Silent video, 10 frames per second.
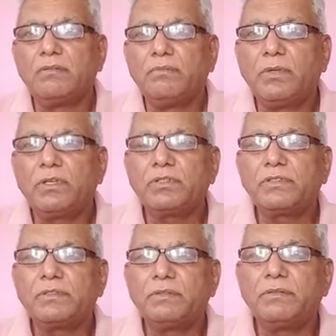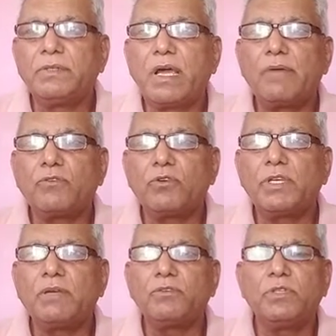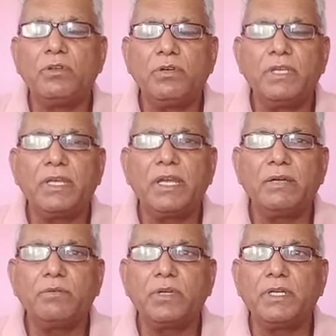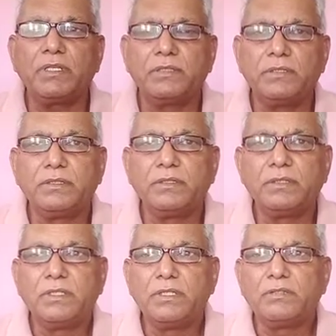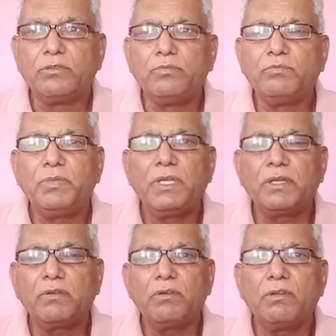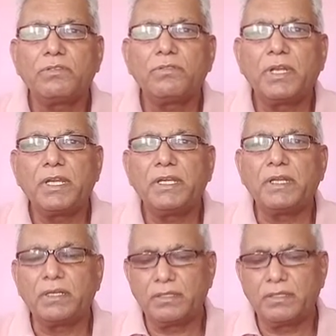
because I am talking about the lawyer advocate, whom we can call also narrator,